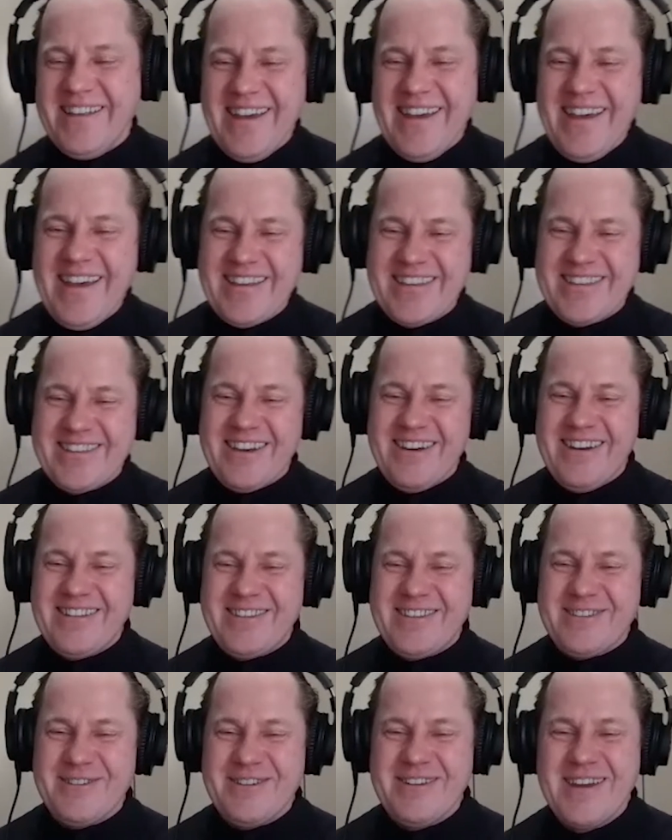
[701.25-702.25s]
Yeah,
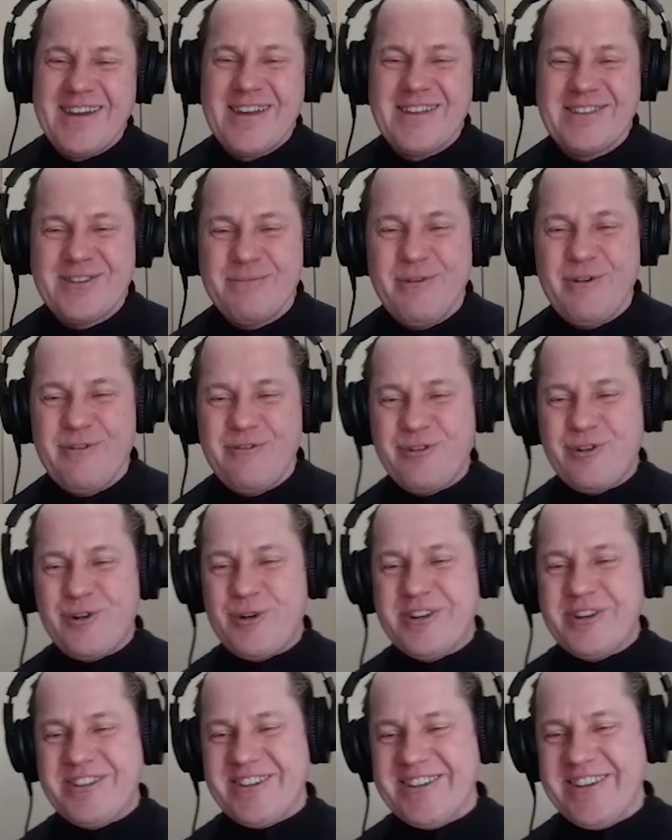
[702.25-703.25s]
so to move
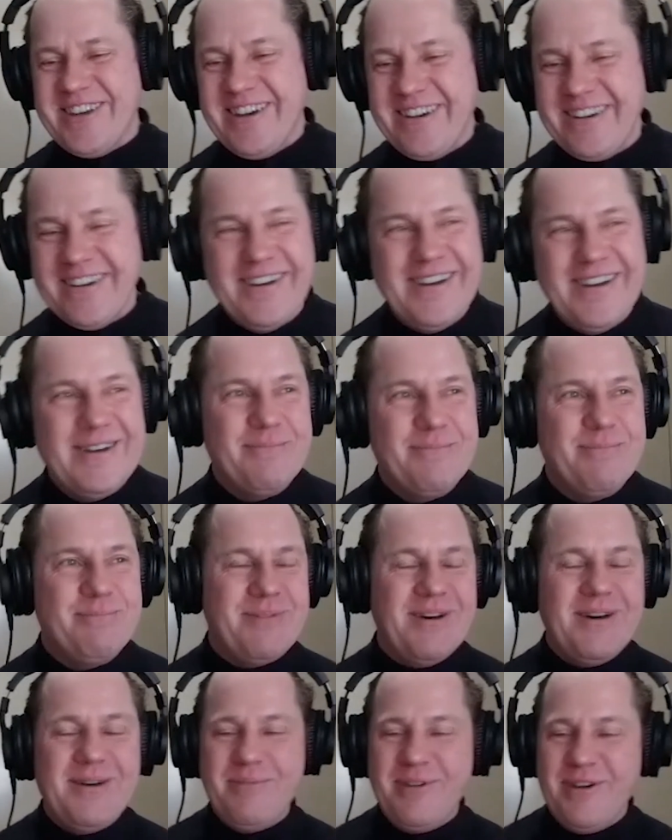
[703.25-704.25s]
forward, to go.
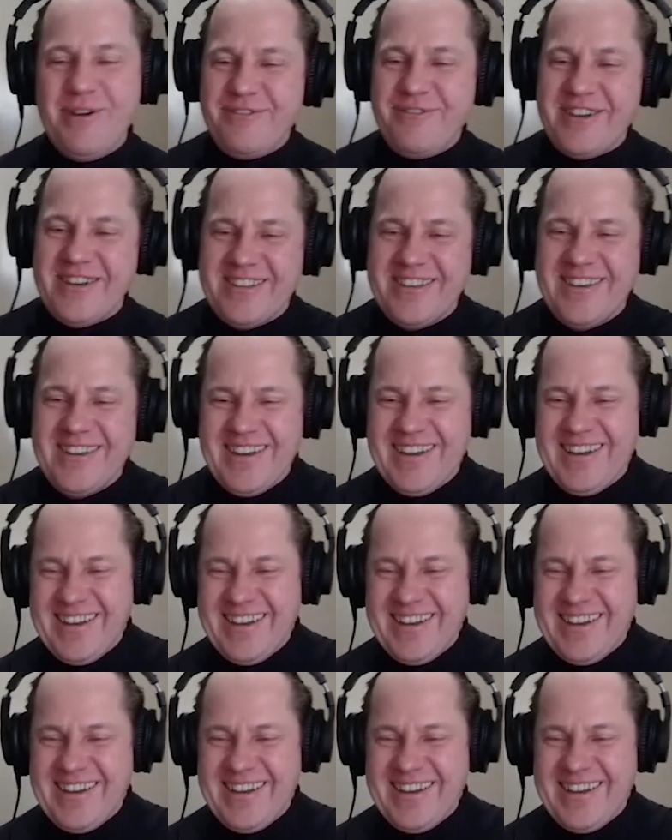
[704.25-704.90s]
Perfect.